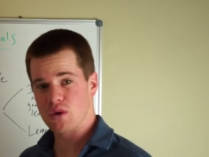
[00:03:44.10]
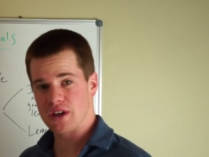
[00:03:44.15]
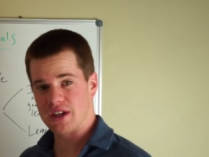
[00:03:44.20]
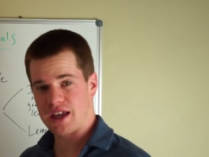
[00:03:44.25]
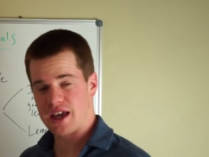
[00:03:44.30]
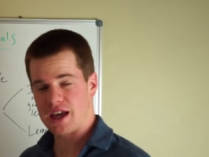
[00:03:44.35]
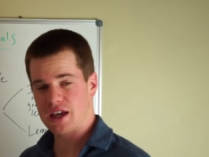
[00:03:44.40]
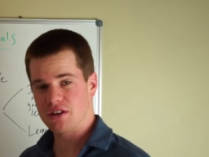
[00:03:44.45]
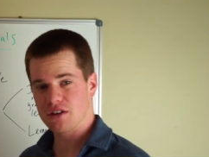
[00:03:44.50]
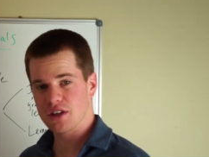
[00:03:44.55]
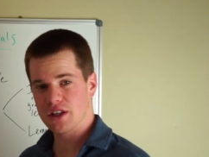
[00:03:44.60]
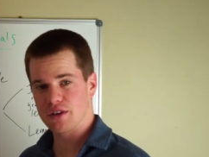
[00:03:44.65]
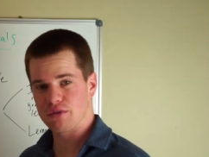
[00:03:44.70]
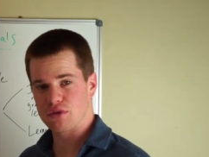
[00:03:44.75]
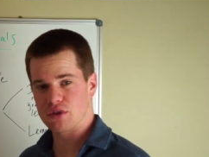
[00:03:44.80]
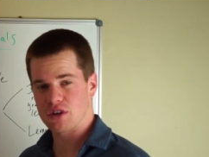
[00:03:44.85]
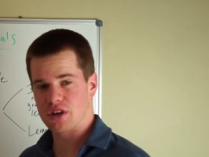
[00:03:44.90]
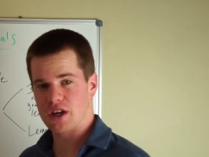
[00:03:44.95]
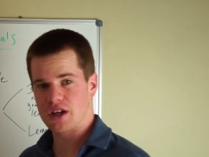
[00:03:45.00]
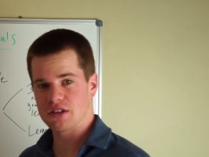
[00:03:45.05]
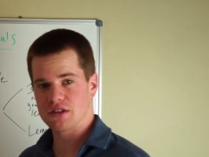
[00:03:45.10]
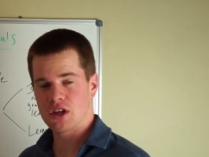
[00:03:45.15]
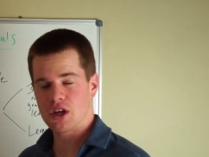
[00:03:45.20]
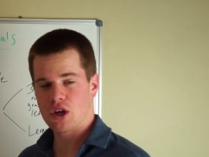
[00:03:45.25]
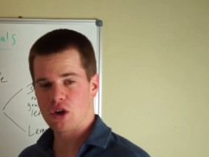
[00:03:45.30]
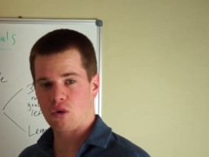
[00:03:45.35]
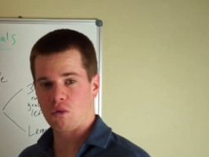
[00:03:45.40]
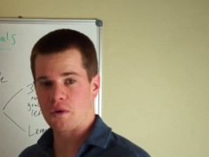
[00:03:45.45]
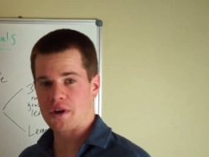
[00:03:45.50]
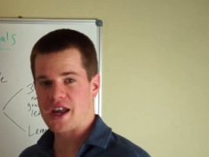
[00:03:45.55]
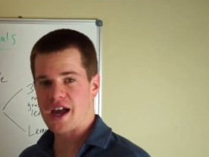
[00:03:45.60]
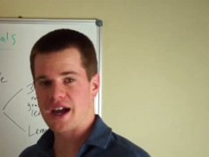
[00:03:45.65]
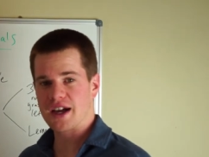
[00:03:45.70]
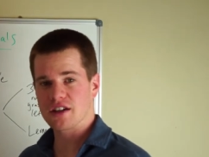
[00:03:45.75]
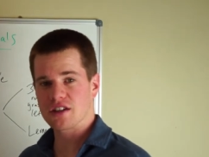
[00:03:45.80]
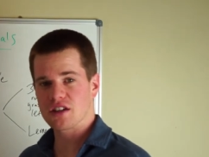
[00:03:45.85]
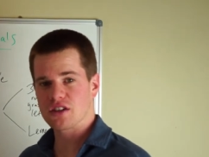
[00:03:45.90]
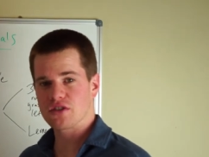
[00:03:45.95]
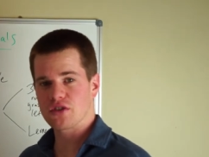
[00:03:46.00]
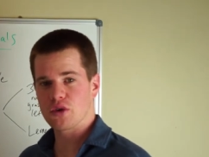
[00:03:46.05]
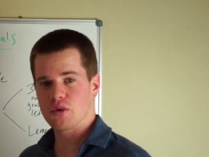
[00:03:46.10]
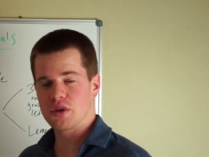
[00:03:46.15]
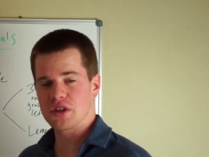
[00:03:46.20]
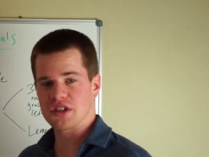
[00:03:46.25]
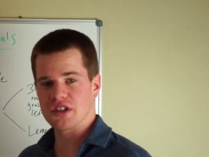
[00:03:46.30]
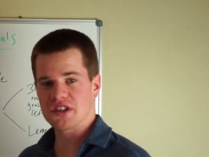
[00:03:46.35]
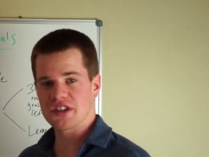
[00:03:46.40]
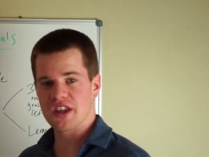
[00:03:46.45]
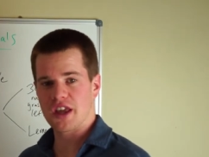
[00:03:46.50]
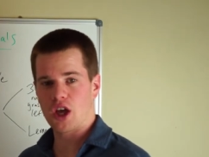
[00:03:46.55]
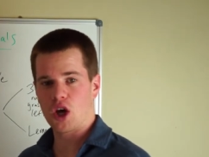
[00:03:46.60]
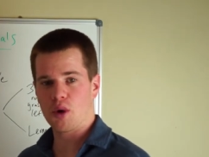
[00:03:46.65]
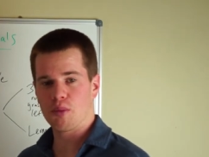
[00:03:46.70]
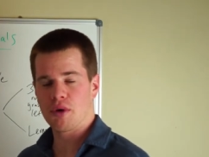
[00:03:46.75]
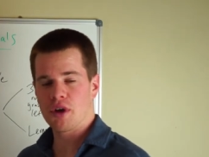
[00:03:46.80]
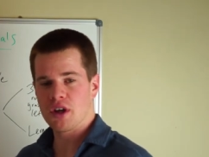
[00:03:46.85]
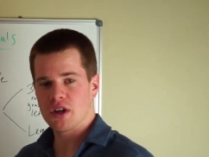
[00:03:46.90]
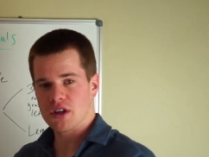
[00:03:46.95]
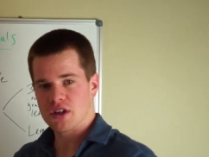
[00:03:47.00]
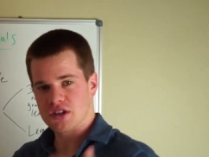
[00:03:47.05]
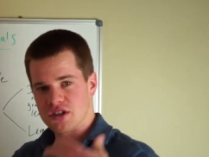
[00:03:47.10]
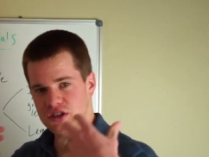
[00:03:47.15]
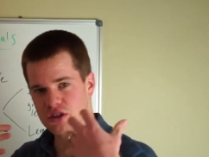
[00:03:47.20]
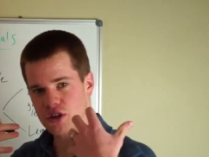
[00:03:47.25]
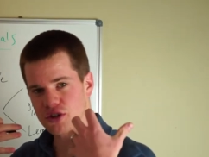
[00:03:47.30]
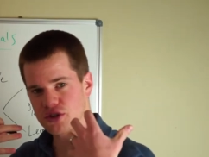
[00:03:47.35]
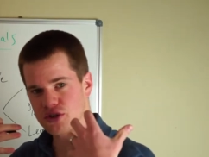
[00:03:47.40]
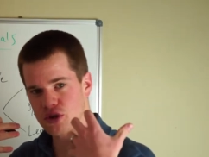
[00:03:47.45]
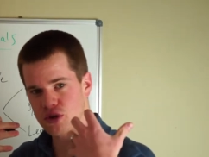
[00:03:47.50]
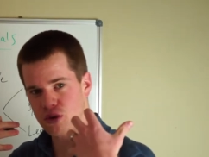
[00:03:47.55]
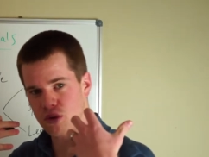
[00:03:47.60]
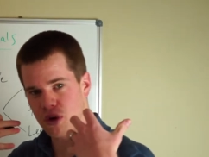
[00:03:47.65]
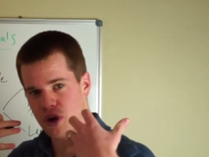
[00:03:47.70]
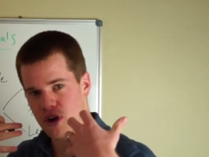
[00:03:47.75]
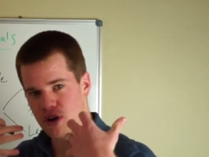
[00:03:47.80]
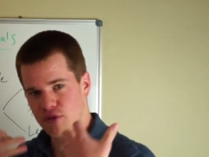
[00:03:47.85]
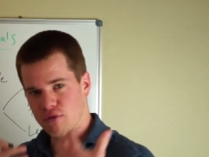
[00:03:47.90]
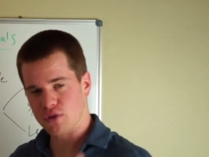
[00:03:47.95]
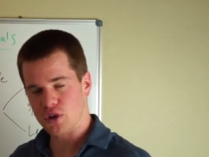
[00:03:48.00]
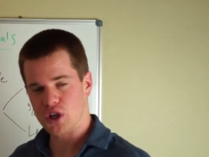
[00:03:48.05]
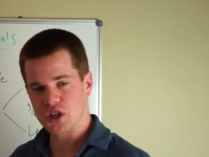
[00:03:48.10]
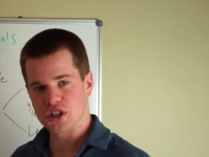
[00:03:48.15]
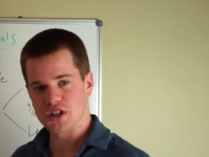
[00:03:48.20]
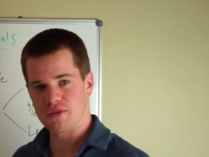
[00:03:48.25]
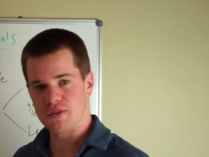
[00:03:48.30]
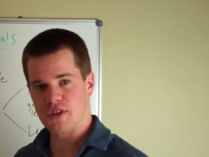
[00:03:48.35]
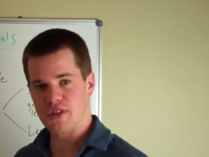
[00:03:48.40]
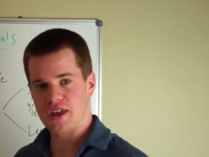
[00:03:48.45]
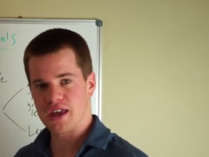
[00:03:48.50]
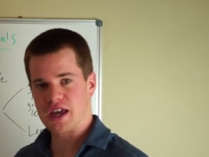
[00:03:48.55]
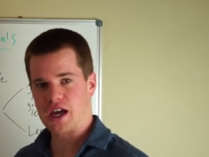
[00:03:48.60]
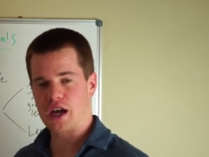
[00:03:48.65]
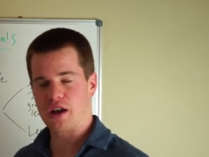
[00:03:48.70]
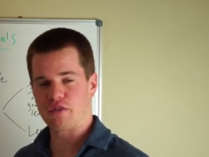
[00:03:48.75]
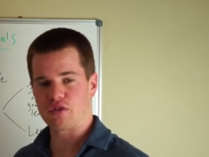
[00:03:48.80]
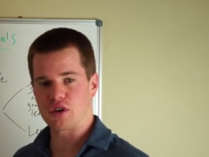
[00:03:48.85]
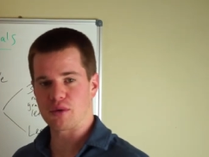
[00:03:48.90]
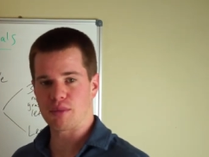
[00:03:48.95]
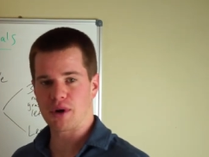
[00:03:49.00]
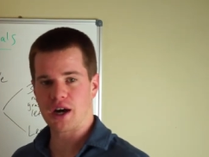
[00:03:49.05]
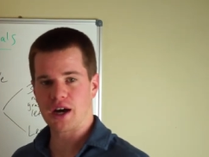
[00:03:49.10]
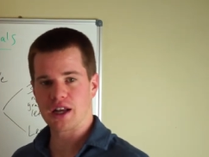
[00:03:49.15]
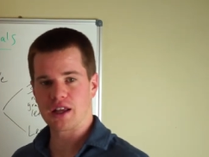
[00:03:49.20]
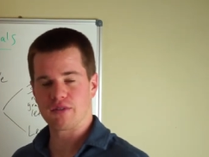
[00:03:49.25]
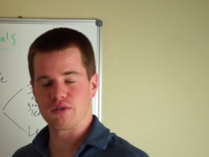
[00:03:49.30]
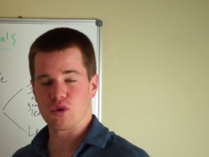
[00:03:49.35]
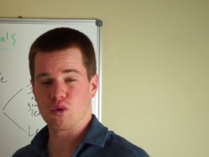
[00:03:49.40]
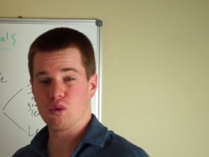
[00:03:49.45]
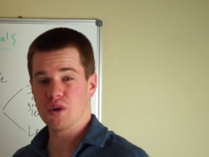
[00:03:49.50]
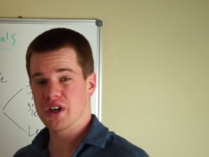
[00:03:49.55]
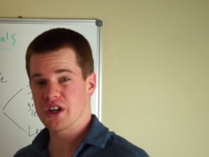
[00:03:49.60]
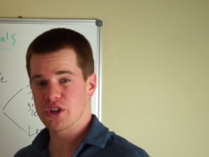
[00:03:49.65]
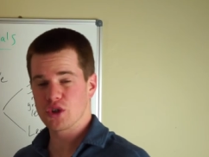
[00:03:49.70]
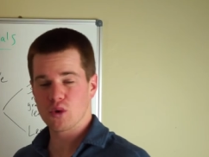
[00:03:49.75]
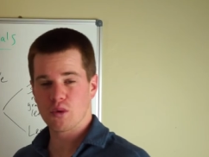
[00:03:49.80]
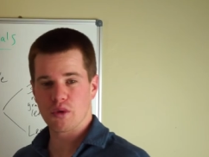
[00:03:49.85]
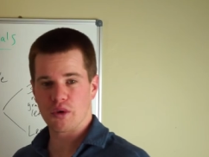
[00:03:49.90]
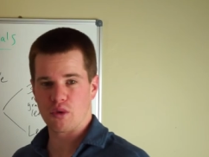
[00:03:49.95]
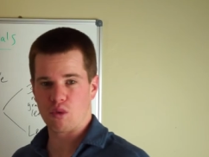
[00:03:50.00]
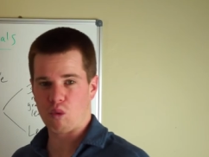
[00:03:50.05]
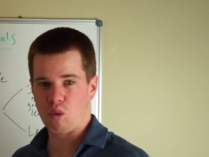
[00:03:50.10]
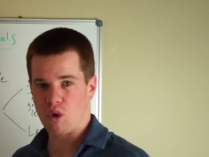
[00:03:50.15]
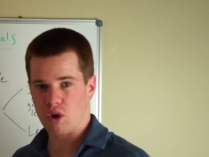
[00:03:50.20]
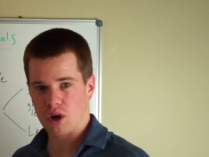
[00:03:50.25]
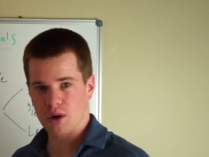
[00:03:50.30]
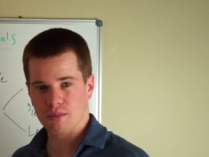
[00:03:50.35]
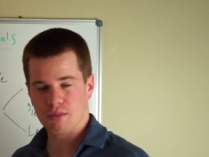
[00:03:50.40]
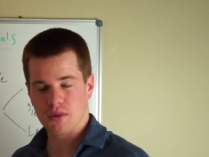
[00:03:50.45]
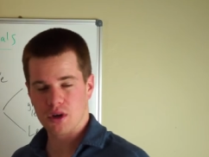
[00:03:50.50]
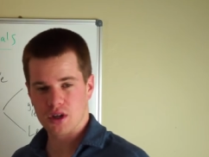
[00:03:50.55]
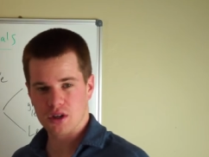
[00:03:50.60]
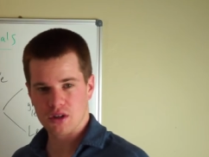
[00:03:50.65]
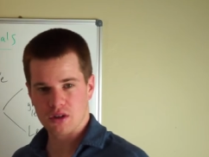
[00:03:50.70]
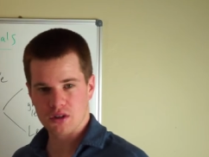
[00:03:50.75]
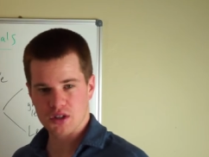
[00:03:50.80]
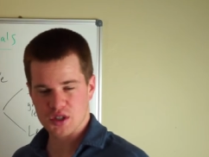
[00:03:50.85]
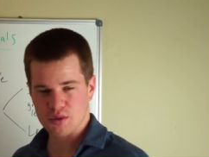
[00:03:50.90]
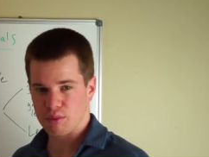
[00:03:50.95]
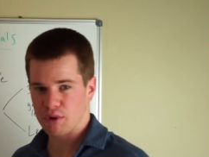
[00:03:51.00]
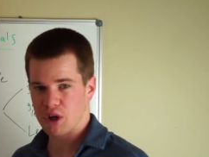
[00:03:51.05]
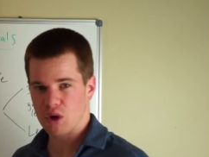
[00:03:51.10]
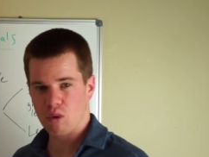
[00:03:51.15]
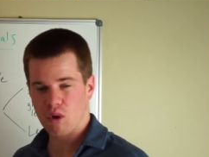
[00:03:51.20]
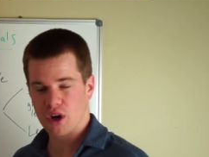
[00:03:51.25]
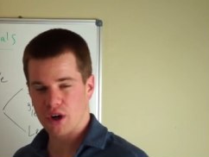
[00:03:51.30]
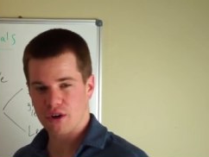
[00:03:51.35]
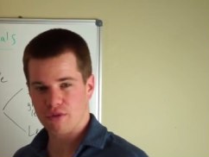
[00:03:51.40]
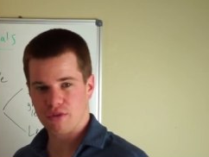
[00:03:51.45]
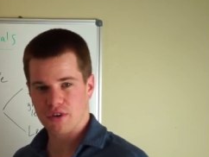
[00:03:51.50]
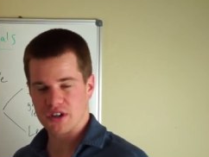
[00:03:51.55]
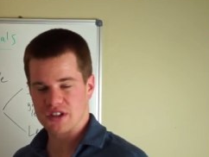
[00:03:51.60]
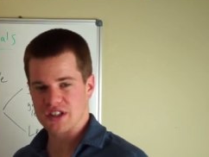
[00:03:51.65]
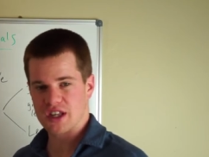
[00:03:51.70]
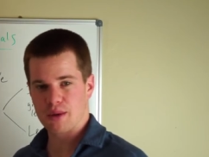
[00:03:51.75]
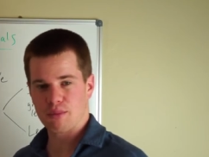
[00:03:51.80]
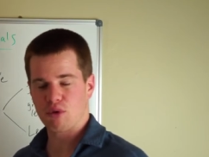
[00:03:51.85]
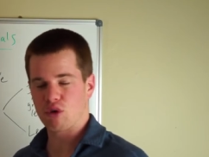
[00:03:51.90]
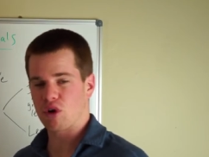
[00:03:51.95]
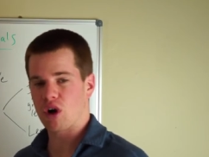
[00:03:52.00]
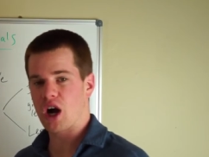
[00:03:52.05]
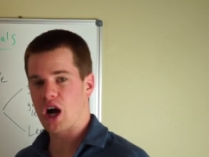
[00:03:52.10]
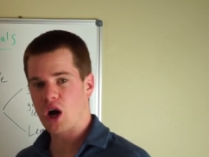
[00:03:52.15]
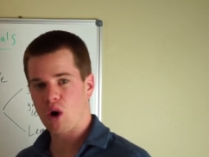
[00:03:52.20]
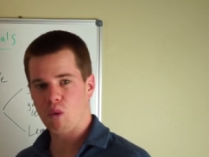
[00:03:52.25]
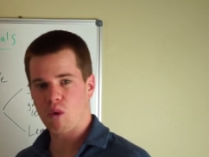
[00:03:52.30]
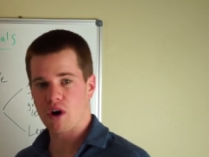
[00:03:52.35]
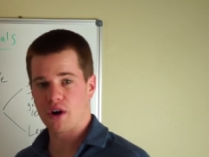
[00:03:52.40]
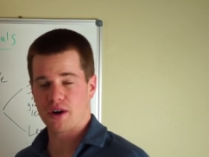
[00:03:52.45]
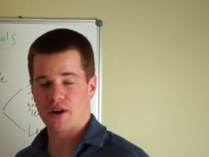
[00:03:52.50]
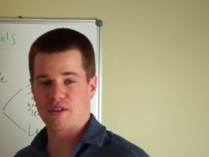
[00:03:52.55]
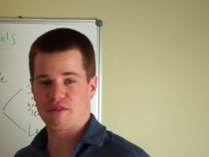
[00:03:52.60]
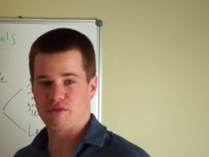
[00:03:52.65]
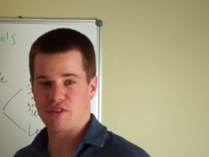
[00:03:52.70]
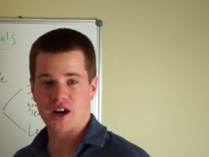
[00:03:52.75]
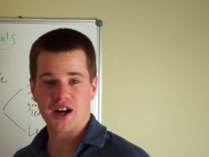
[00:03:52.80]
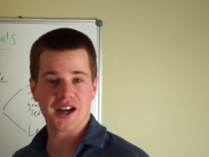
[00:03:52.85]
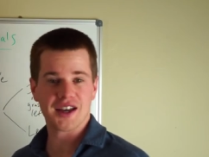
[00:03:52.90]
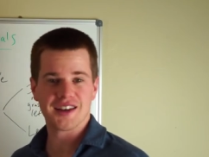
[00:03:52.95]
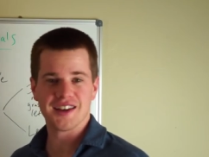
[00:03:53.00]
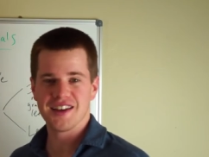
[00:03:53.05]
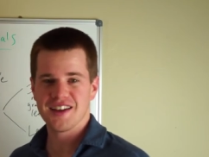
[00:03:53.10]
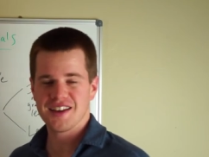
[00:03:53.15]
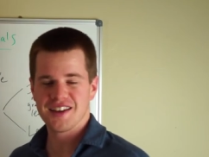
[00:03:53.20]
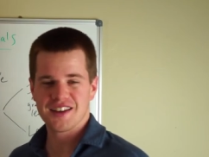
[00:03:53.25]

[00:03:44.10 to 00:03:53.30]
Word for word: you can handle it, if you're not reacting to it, just to help start to flush everything out of your body. If you want to do it with warm spring water, for example, or hot water, fine.